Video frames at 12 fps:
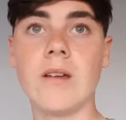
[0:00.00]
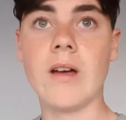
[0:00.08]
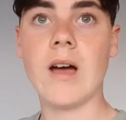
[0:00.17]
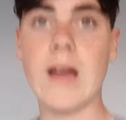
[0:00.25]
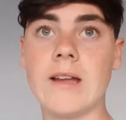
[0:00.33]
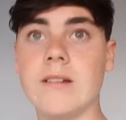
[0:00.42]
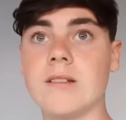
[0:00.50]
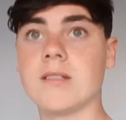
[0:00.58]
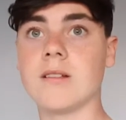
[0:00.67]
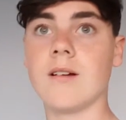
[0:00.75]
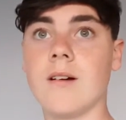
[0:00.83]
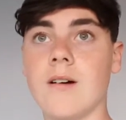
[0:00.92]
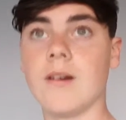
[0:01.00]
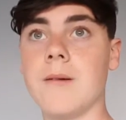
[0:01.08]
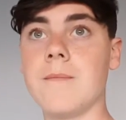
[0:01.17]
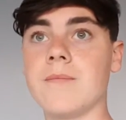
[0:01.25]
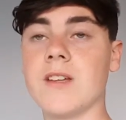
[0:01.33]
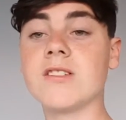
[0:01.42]
And
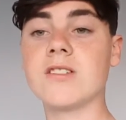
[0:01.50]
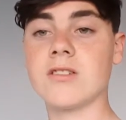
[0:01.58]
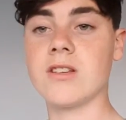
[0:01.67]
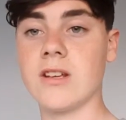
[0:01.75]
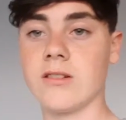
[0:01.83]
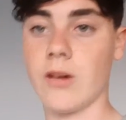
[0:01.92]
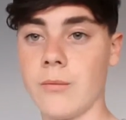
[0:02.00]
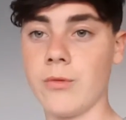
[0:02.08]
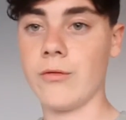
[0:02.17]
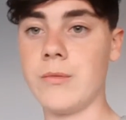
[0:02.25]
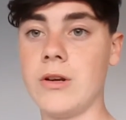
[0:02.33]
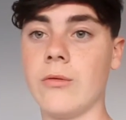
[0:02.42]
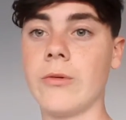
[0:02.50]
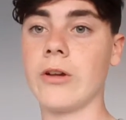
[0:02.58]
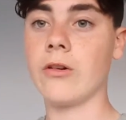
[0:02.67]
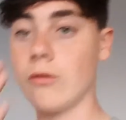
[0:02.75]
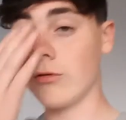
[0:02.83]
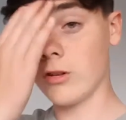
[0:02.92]
that's just an example of me not being
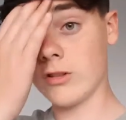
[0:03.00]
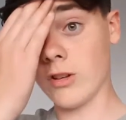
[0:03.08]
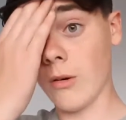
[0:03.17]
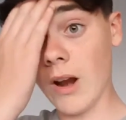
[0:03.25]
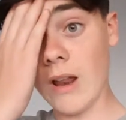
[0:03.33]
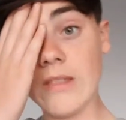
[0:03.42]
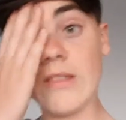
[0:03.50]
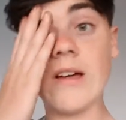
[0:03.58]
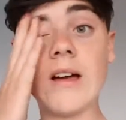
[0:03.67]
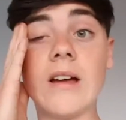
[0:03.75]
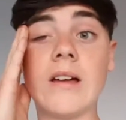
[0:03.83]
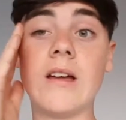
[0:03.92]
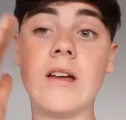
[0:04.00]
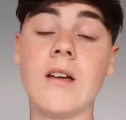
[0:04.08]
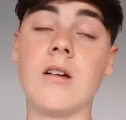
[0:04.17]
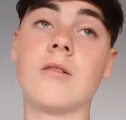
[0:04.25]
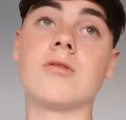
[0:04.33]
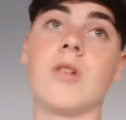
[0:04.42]
confident because I went like that,
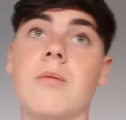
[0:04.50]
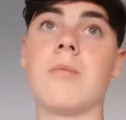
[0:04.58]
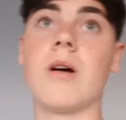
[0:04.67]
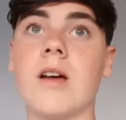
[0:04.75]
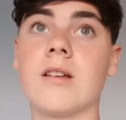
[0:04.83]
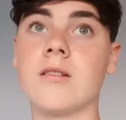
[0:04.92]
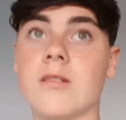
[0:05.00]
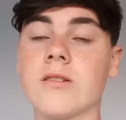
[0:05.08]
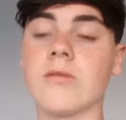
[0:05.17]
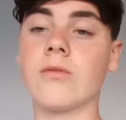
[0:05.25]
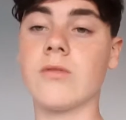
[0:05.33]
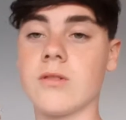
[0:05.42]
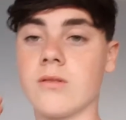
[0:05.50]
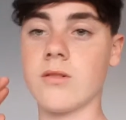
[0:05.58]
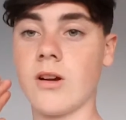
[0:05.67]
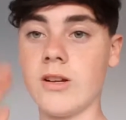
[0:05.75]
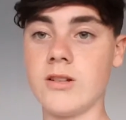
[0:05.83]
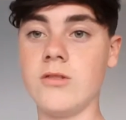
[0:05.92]
swiped my hair to the
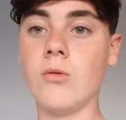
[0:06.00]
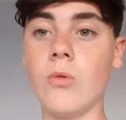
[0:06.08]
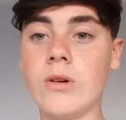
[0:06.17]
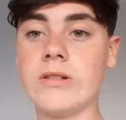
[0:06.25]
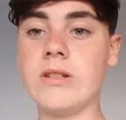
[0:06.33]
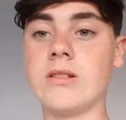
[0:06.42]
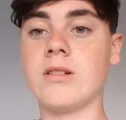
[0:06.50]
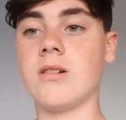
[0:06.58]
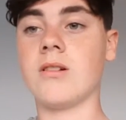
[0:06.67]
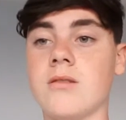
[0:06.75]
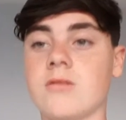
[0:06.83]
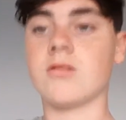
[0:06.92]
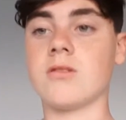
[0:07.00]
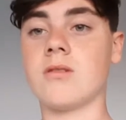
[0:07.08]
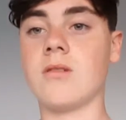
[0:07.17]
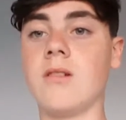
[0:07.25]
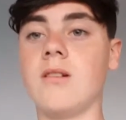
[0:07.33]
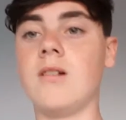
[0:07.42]
side. You always need to just,
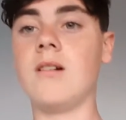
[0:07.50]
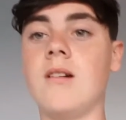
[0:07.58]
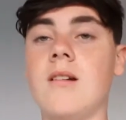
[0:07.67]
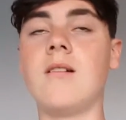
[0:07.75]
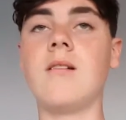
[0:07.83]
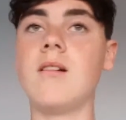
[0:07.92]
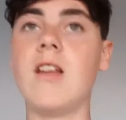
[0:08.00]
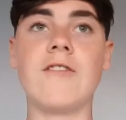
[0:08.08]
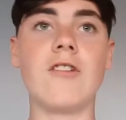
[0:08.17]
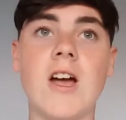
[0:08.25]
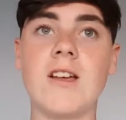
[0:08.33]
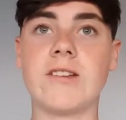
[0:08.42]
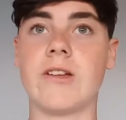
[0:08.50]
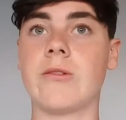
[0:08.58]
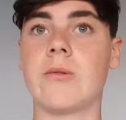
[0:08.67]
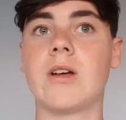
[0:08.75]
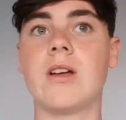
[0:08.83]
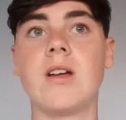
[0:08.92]
if your hair's out of the
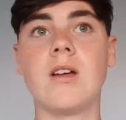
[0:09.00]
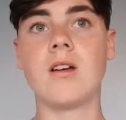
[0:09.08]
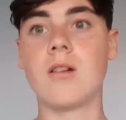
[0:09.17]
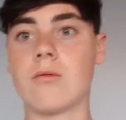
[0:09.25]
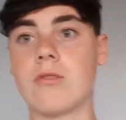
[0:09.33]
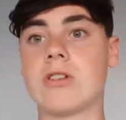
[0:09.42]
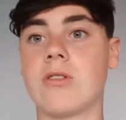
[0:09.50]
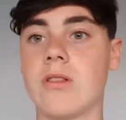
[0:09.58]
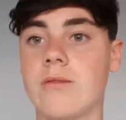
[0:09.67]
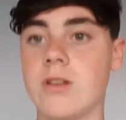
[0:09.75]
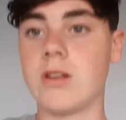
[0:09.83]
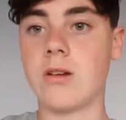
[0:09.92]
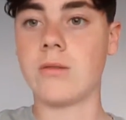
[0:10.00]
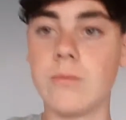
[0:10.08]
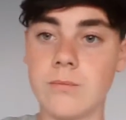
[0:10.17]
way, retry the video.